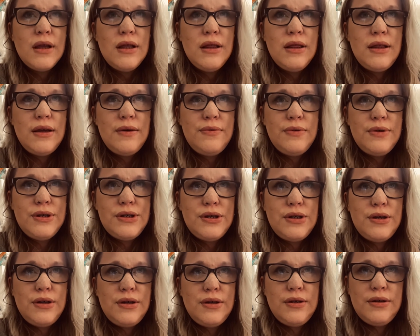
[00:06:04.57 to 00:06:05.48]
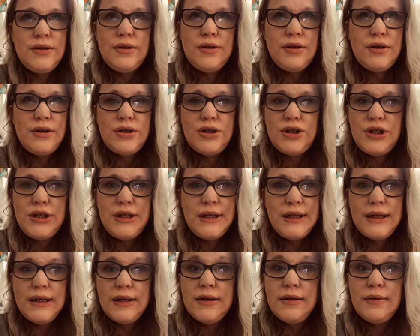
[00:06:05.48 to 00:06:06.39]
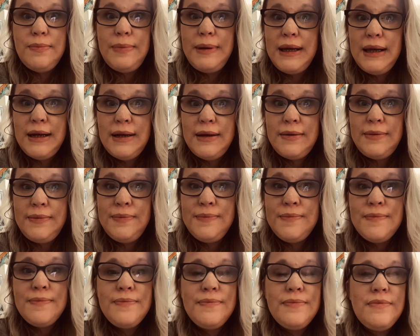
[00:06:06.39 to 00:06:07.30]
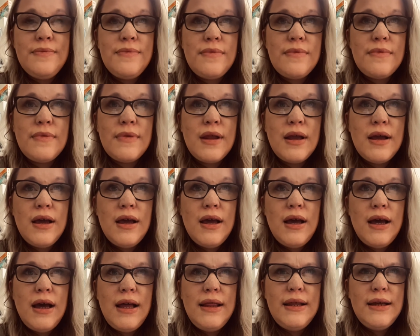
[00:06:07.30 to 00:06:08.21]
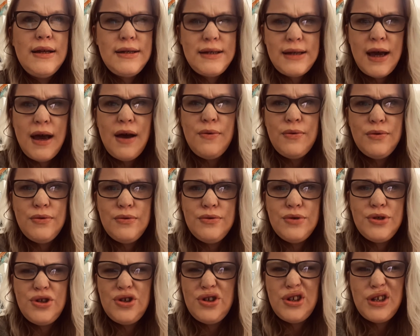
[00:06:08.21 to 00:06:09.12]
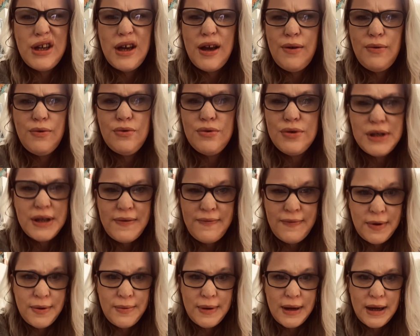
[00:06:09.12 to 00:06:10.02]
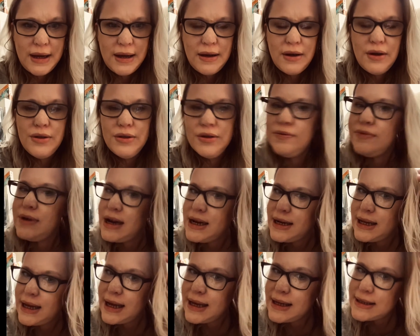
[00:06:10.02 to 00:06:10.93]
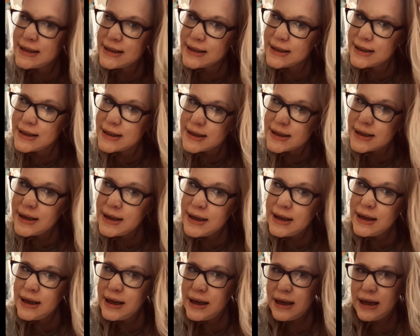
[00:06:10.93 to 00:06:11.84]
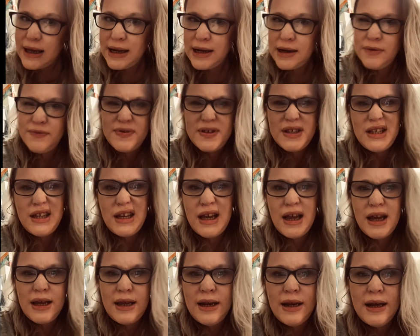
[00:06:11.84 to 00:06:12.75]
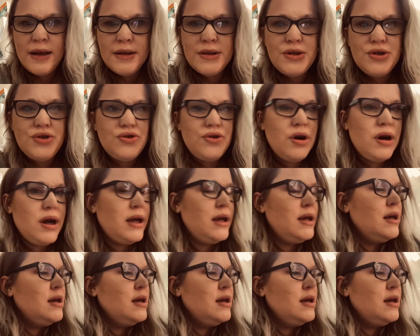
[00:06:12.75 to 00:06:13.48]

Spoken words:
There was a shitty little bin. And then towels, just towels everywhere on the radiators, and obviously hanging out to dry.